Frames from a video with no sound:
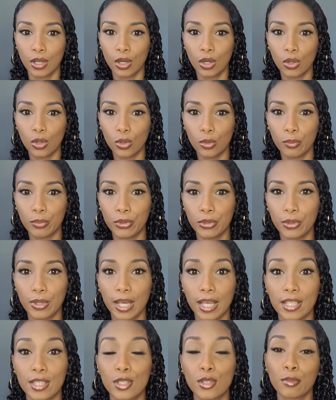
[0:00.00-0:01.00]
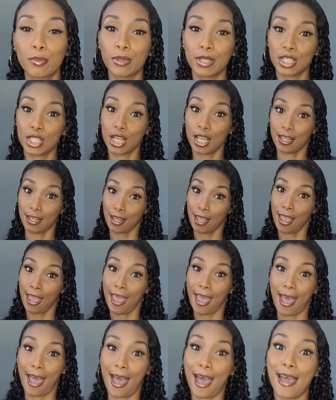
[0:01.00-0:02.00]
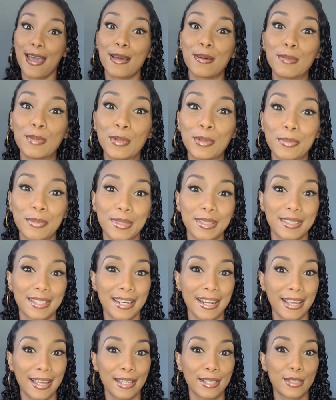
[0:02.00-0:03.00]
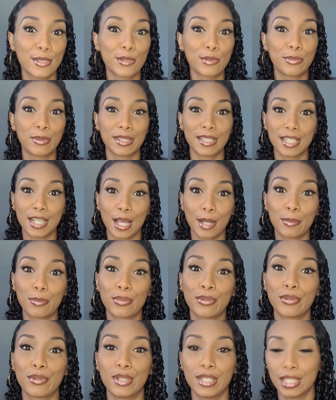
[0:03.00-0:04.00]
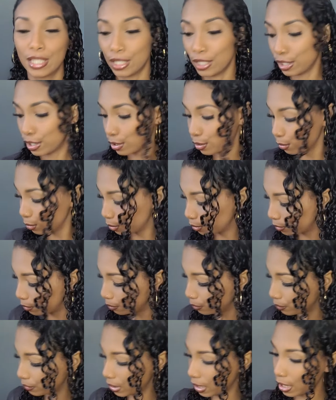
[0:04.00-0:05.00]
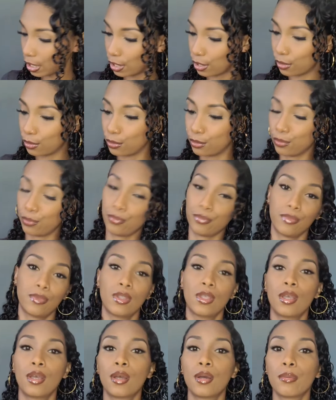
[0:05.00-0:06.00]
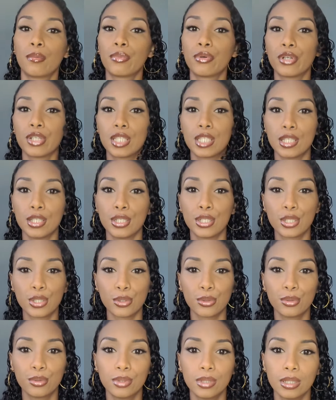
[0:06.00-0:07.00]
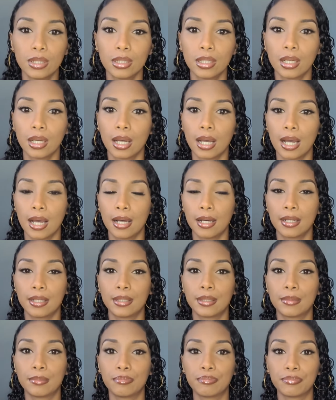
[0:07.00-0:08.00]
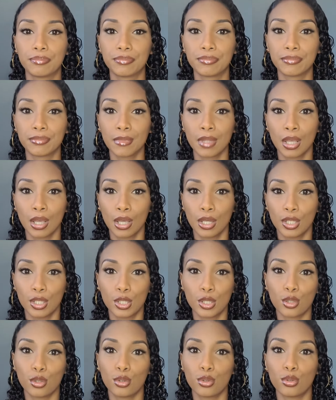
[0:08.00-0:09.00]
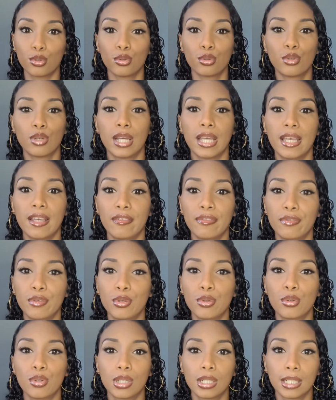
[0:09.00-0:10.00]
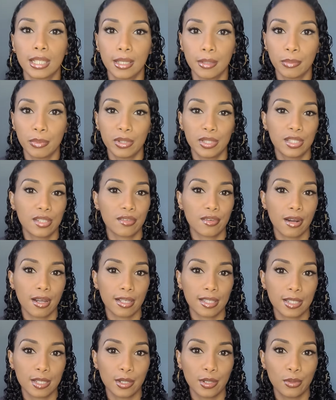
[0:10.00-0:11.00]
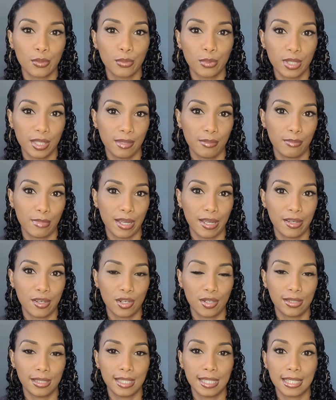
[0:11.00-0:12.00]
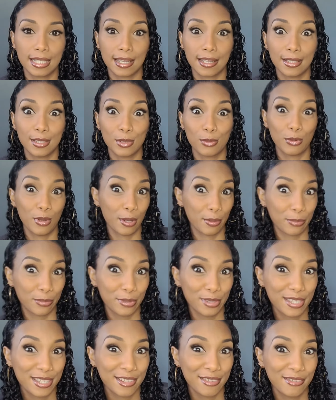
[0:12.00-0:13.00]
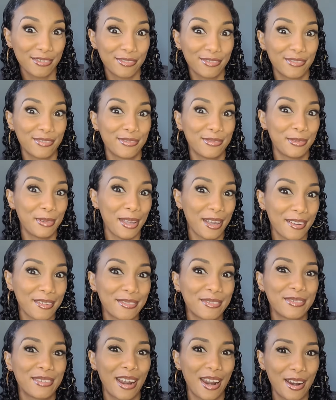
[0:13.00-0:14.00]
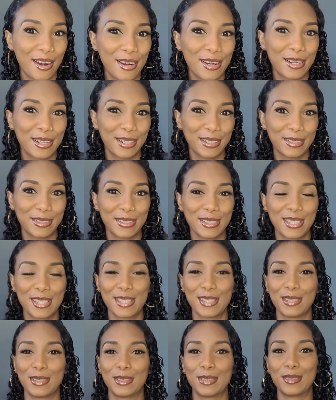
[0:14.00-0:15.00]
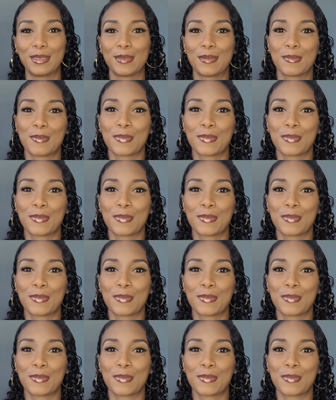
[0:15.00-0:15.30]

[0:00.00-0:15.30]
hope you get super chat. I am hoping that I get super chat pretty soon. Thank you. Pretty soon. So if you all keep interacting with my content, we are very close. So